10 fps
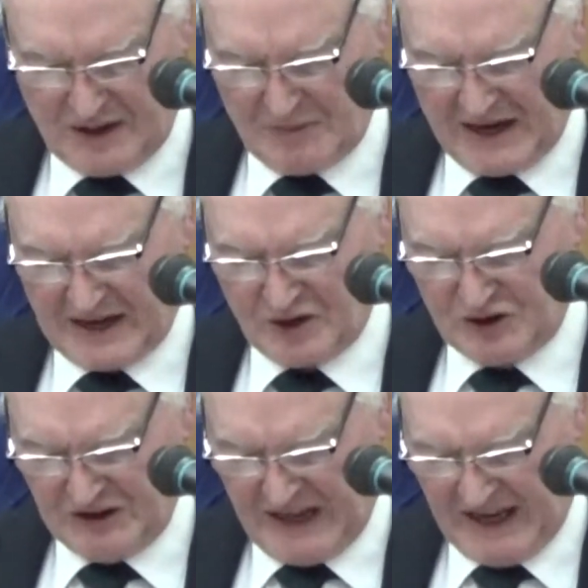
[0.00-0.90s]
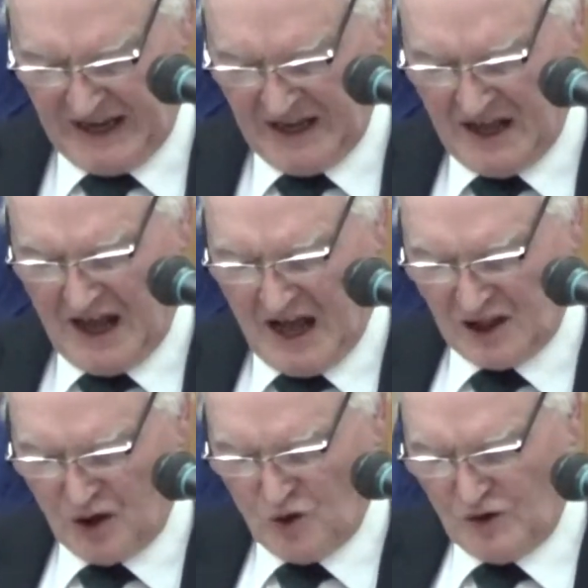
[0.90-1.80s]
America today
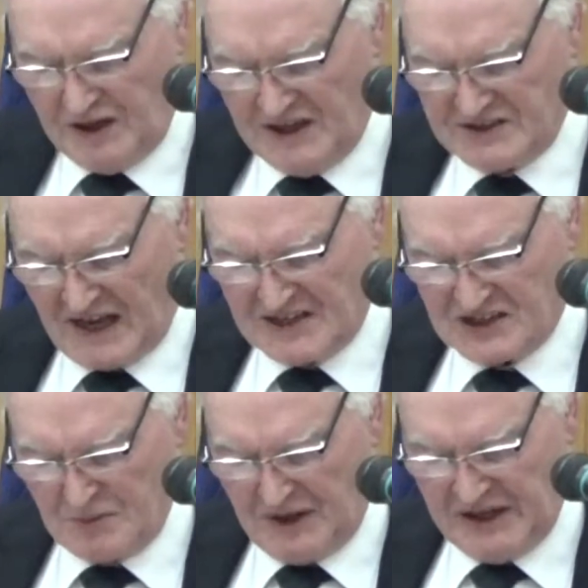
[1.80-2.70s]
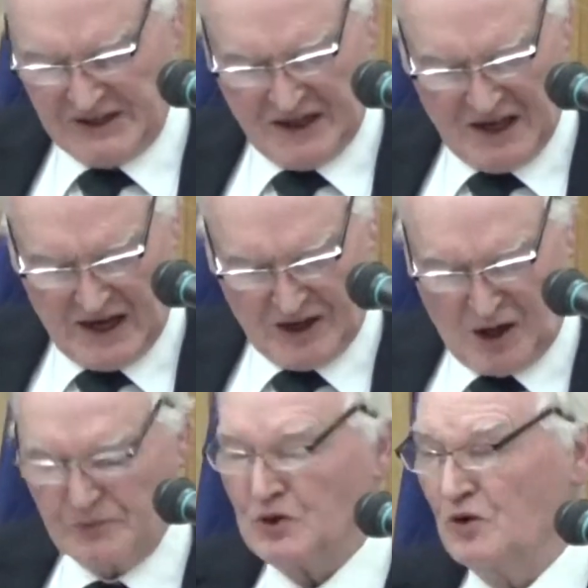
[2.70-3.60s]
alone is estimated at
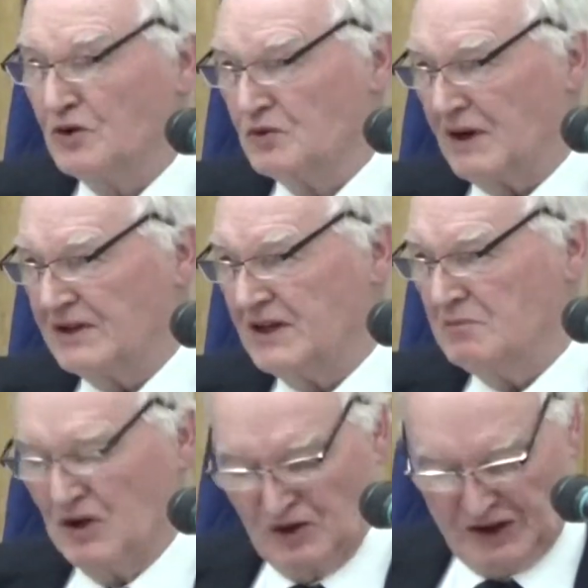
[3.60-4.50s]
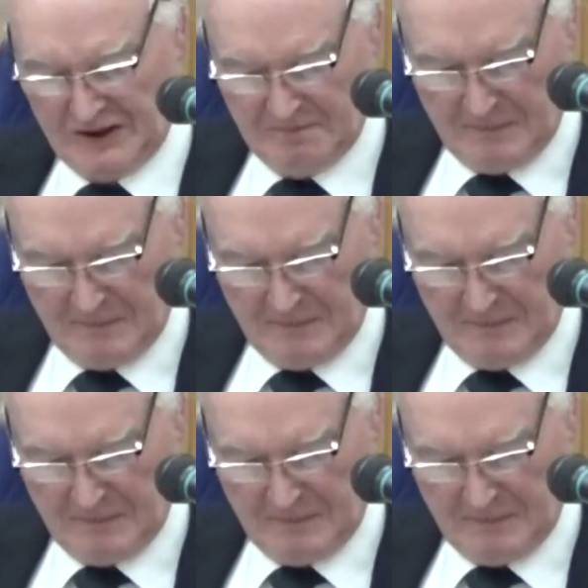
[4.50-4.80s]
up to 20 million.